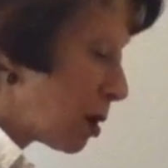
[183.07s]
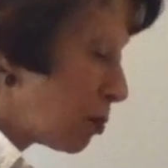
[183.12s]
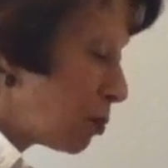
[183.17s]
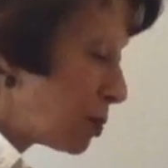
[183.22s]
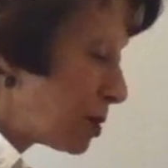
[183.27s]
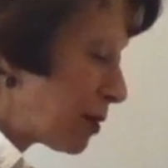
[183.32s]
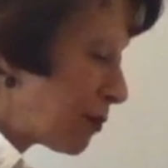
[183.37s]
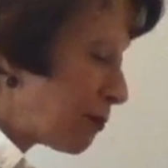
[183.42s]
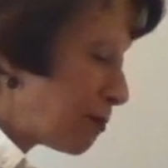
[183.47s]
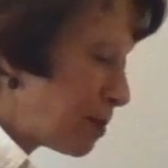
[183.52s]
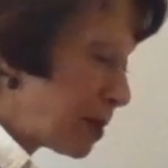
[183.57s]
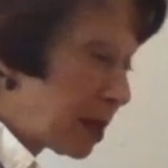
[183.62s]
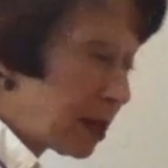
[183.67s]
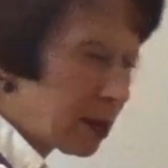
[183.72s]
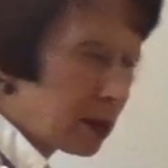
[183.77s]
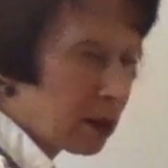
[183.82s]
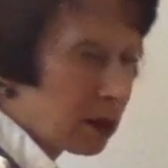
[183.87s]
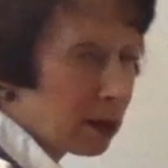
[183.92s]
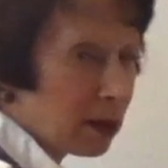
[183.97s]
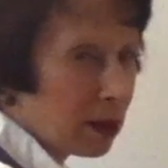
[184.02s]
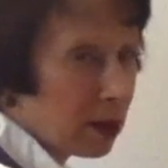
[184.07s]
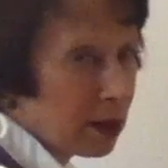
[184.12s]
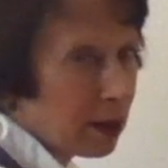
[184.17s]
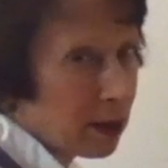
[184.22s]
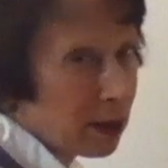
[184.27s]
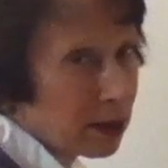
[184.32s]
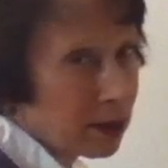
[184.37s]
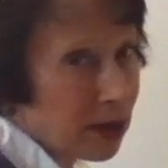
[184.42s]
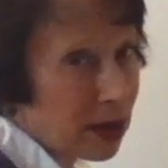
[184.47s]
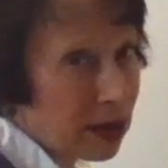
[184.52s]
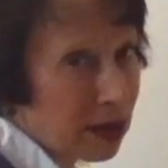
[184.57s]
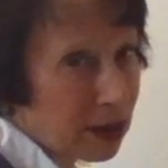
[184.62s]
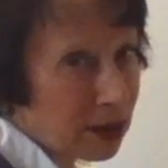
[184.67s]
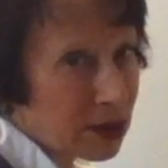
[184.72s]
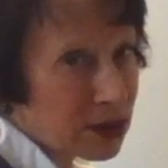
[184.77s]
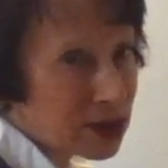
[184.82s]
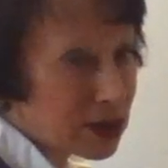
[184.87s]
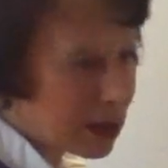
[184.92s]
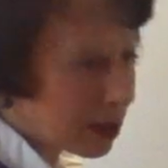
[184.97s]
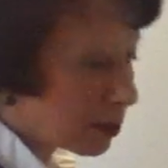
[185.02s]
would have been
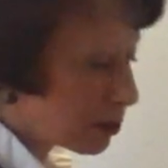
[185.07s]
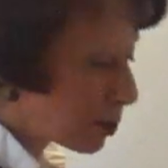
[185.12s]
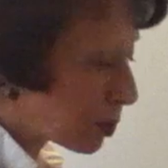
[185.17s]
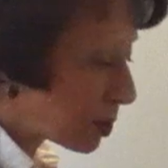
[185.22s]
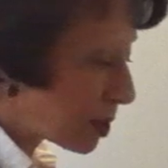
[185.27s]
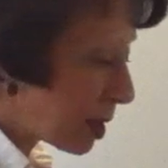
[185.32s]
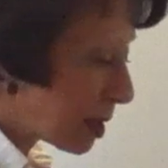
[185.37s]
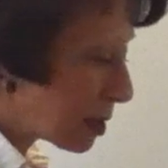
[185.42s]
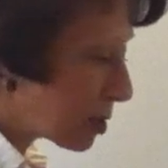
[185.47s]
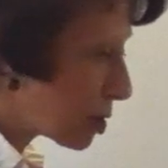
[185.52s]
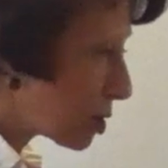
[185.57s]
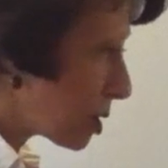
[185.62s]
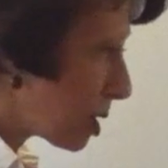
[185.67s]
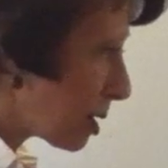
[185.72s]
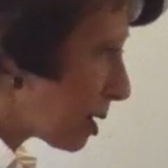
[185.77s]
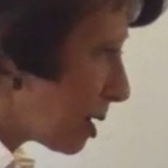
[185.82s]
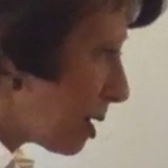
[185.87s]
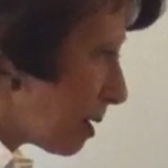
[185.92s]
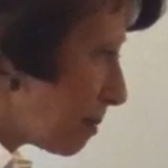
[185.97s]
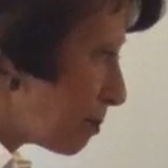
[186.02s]
another single rotation.